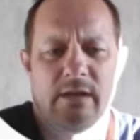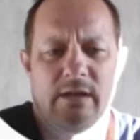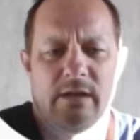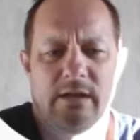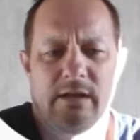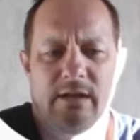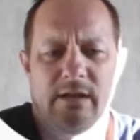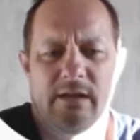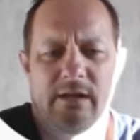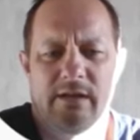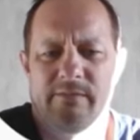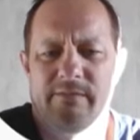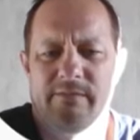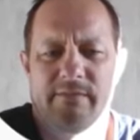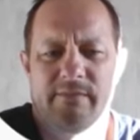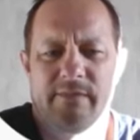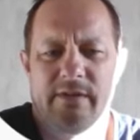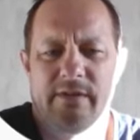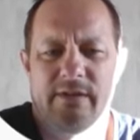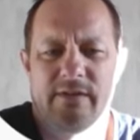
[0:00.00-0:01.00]

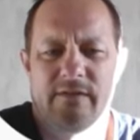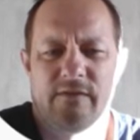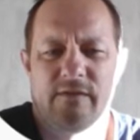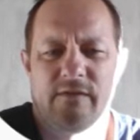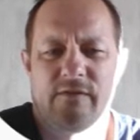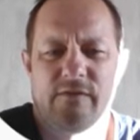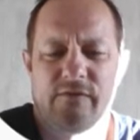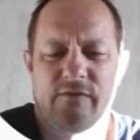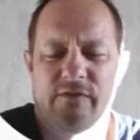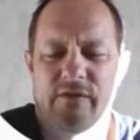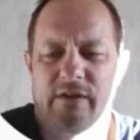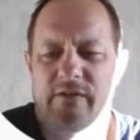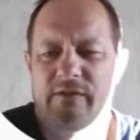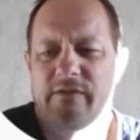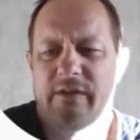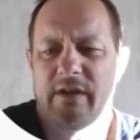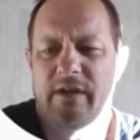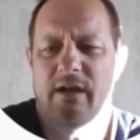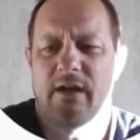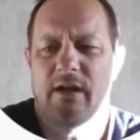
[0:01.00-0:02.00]
It's
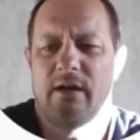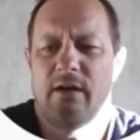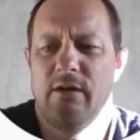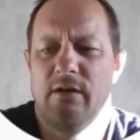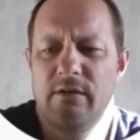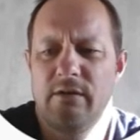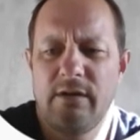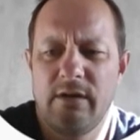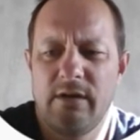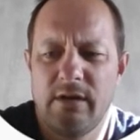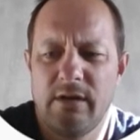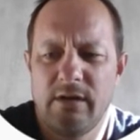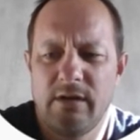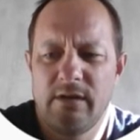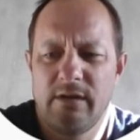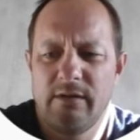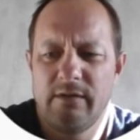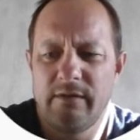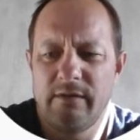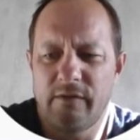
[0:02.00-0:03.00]
just how
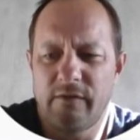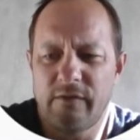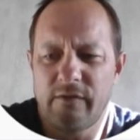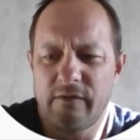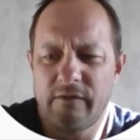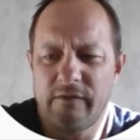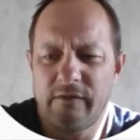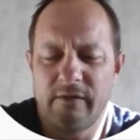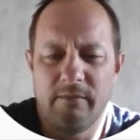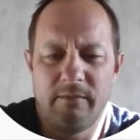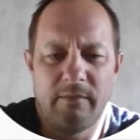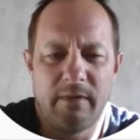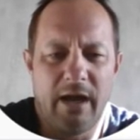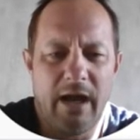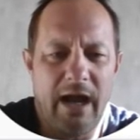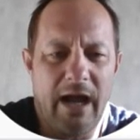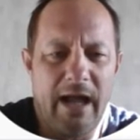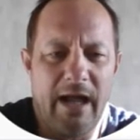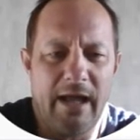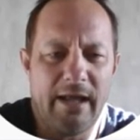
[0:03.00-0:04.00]
the system
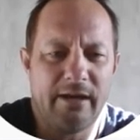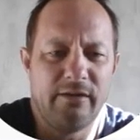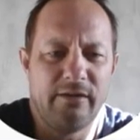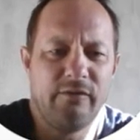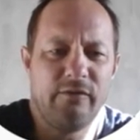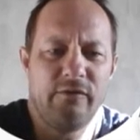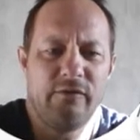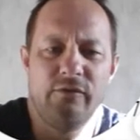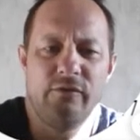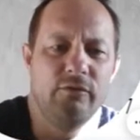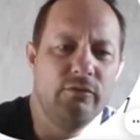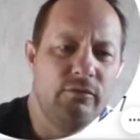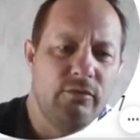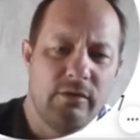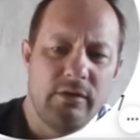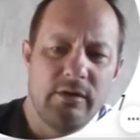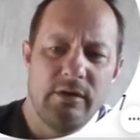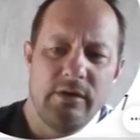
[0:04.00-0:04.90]
hardens you.